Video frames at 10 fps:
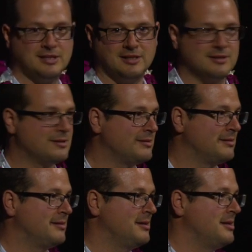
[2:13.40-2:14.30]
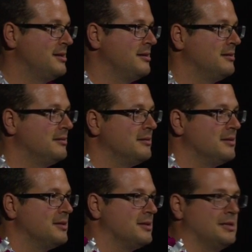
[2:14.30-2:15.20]
is
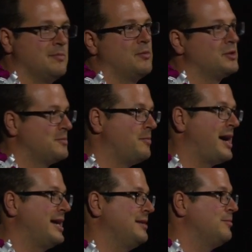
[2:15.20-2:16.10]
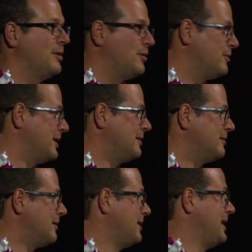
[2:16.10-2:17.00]
the most mind-blowing
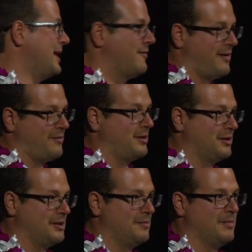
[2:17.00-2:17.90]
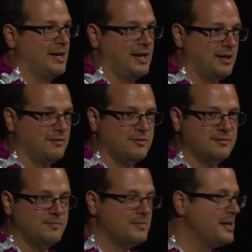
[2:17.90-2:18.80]
thing I've ever heard in my life.
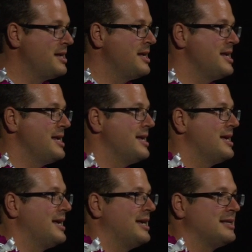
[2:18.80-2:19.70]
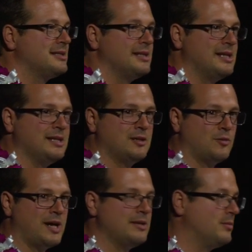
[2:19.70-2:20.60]
It's
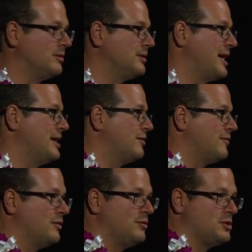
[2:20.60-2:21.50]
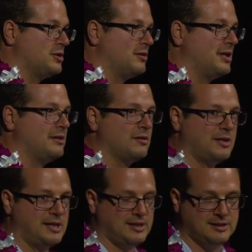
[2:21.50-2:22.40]
incredible and revolutionary to
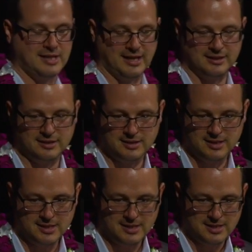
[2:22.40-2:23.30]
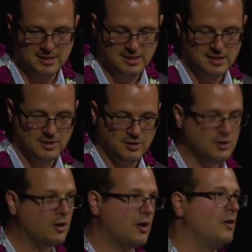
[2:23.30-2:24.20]
think that
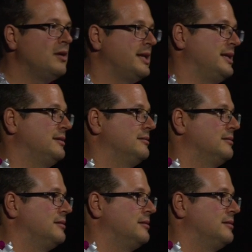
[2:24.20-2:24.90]
not only,